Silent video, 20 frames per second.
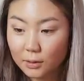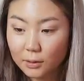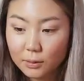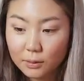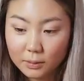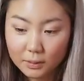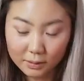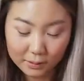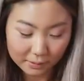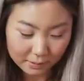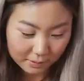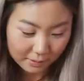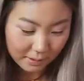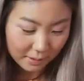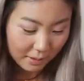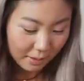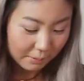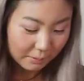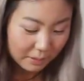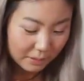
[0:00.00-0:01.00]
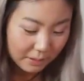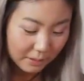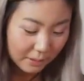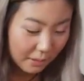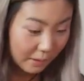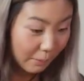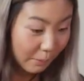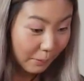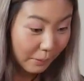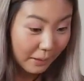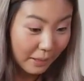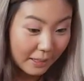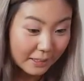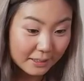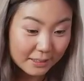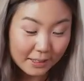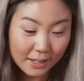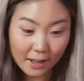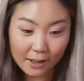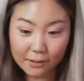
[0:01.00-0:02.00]
Cool. And I'm just gonna
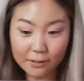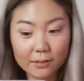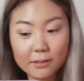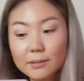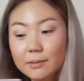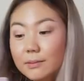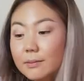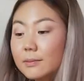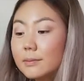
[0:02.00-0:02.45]
blend it out.